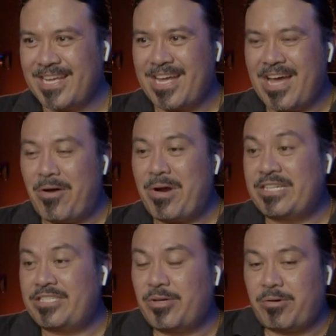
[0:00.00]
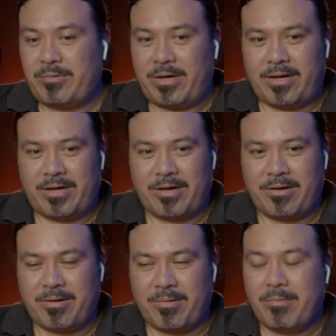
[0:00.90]
All right.
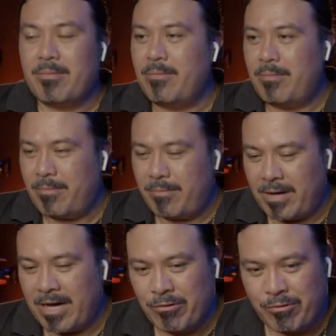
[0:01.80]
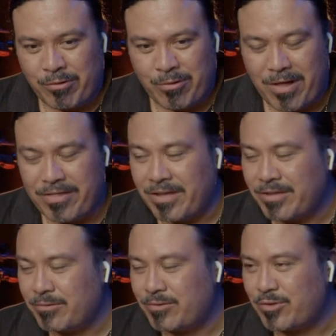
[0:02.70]
So, Marururua, thank
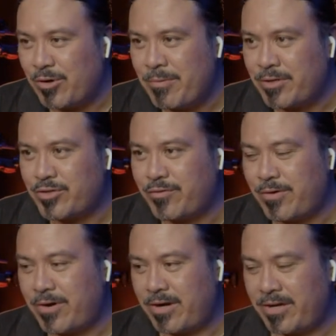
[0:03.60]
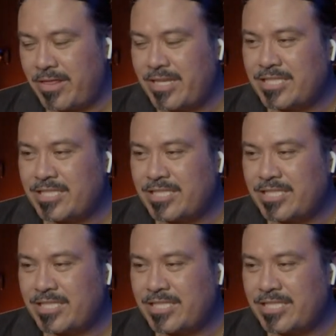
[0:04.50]
you so much for this